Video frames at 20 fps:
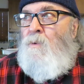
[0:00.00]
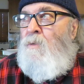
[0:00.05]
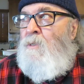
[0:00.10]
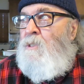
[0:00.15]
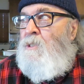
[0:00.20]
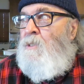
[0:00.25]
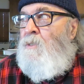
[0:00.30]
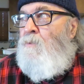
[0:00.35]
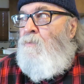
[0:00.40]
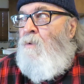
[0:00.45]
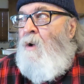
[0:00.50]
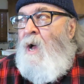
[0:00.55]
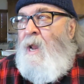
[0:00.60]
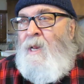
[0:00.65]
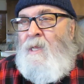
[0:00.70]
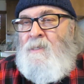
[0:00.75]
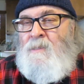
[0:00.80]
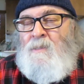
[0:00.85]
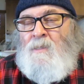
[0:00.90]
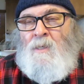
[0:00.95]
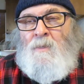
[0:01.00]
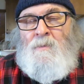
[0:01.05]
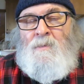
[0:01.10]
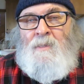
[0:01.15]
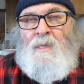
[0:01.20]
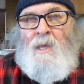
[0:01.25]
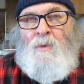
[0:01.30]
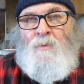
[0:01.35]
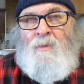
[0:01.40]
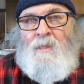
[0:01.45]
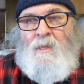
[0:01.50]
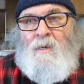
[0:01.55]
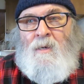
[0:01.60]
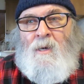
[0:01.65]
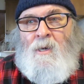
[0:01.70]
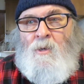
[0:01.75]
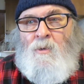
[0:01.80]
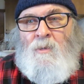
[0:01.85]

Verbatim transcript: Christian writings. Don't stay within our